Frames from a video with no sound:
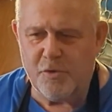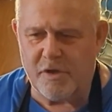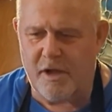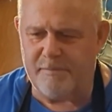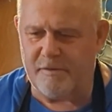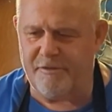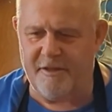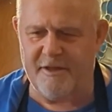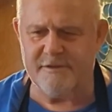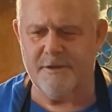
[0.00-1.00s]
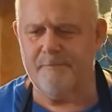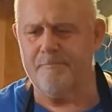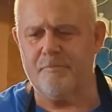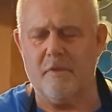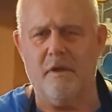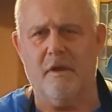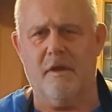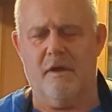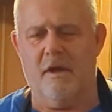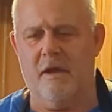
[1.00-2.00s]
a couple of things.
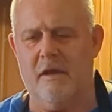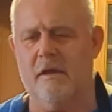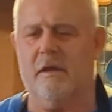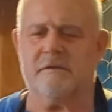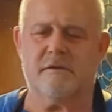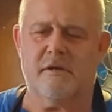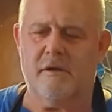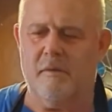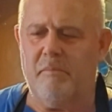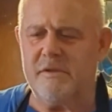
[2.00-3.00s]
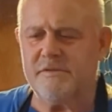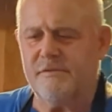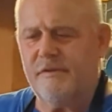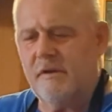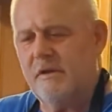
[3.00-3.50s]
I got a bunch of